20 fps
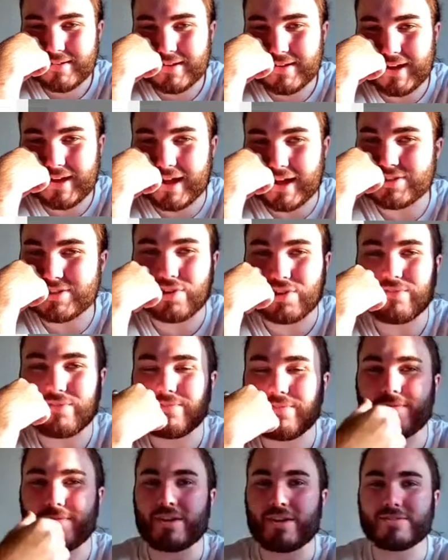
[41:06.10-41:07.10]
I don't
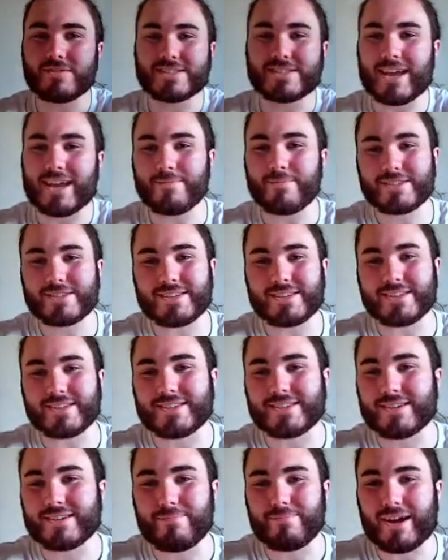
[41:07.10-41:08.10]
feel tempted
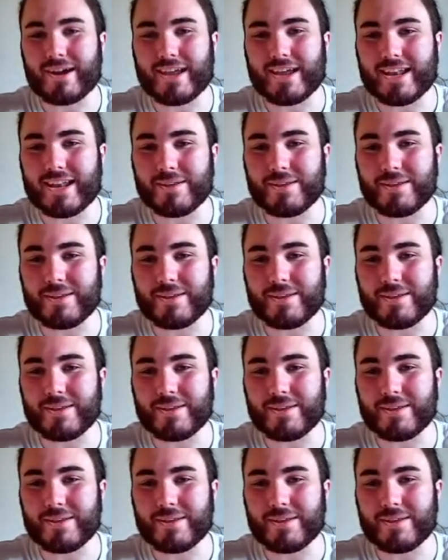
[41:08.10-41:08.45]
by any